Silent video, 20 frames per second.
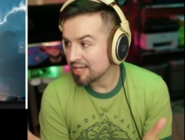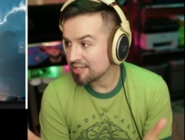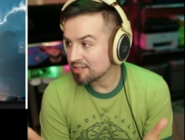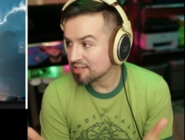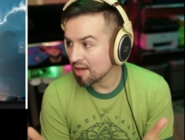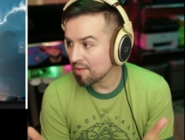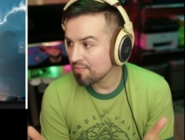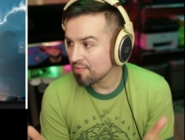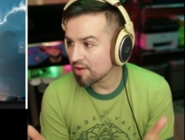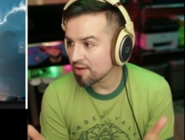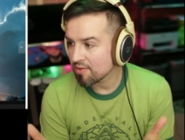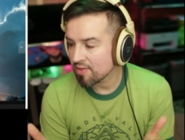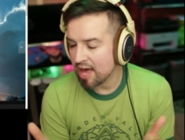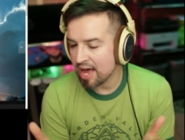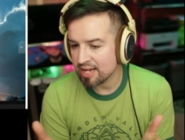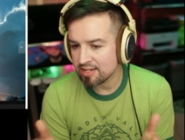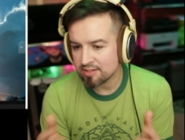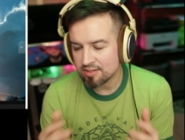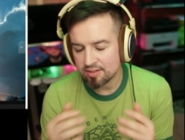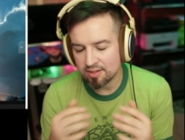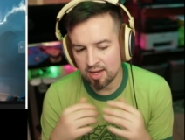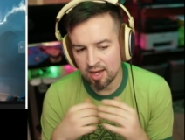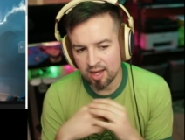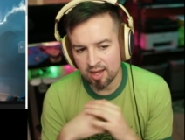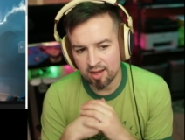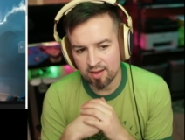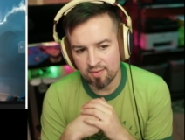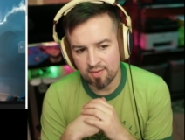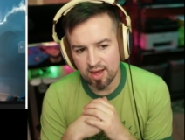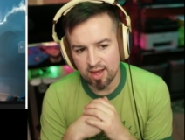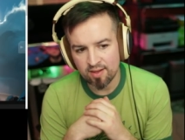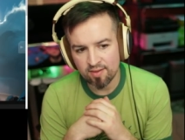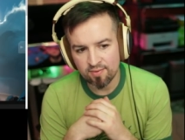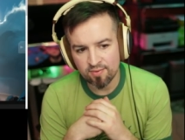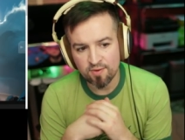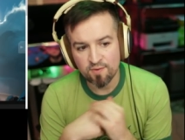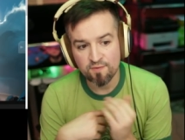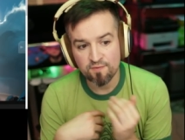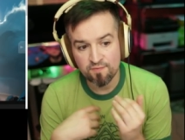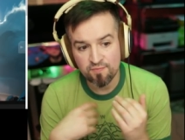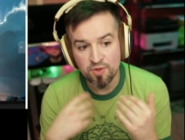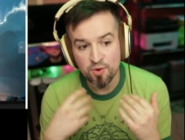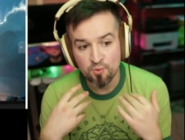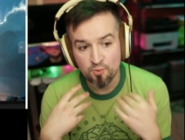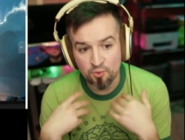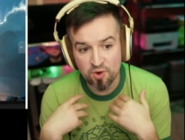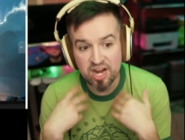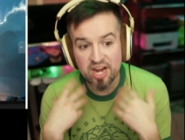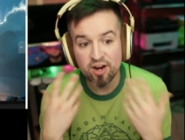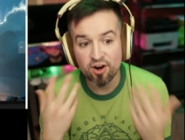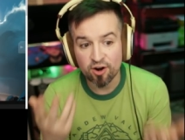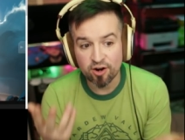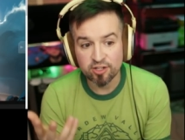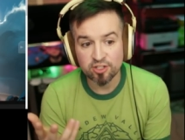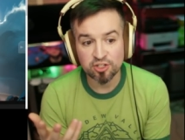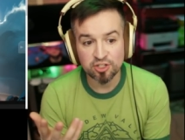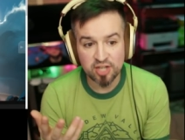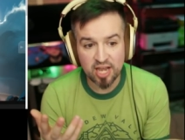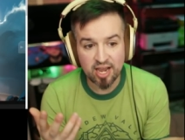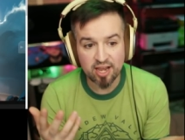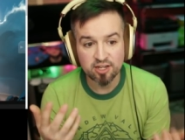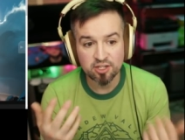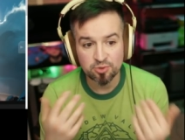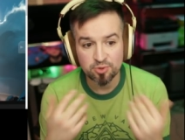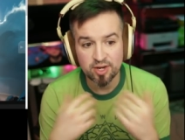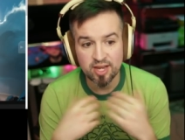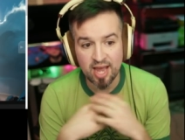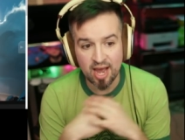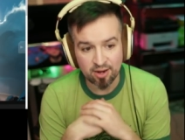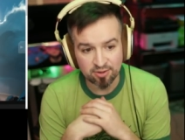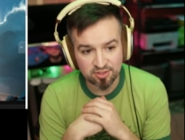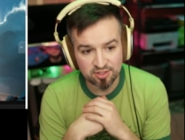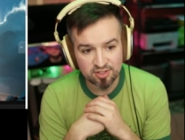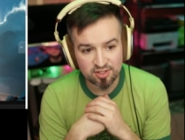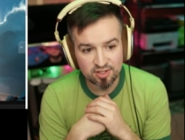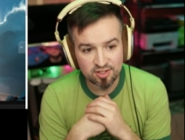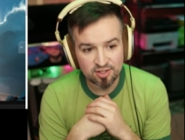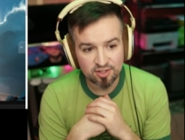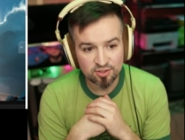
something that that the reader should take into account.